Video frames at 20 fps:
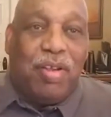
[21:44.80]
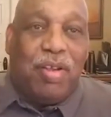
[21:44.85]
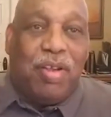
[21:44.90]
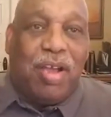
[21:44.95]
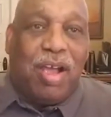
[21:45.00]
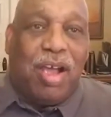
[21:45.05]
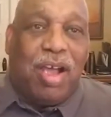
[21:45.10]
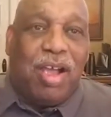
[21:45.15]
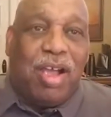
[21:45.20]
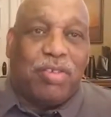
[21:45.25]

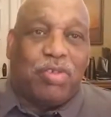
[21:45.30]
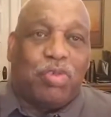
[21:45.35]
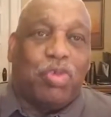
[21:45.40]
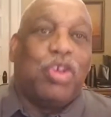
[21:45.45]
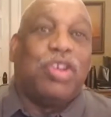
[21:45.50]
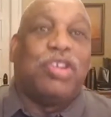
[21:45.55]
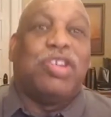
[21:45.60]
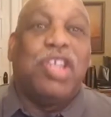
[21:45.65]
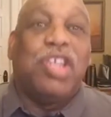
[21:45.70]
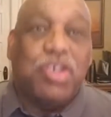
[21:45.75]
uh,
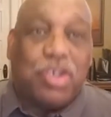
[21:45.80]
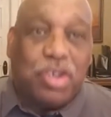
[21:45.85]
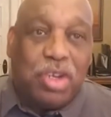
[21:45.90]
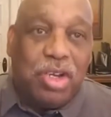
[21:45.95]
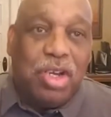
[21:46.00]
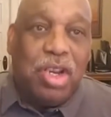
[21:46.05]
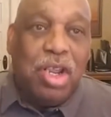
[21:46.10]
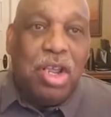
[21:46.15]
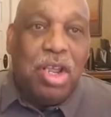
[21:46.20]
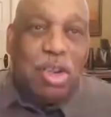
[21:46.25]

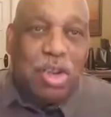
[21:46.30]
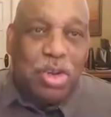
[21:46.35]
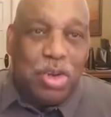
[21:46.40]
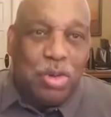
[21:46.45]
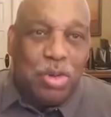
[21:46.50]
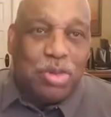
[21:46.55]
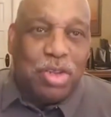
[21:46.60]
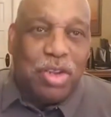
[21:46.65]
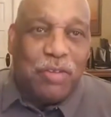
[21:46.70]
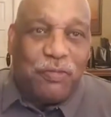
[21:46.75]
tradition
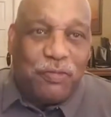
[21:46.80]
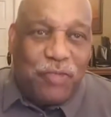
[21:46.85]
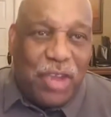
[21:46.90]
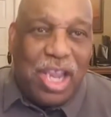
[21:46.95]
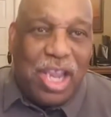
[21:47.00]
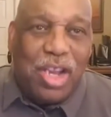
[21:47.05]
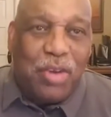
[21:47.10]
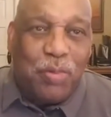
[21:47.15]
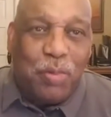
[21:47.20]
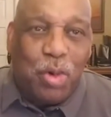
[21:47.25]
using
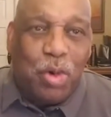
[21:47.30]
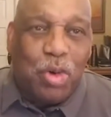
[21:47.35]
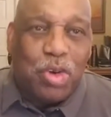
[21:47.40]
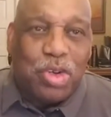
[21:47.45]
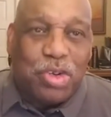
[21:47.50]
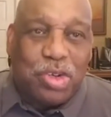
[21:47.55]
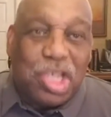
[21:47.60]
feigned words,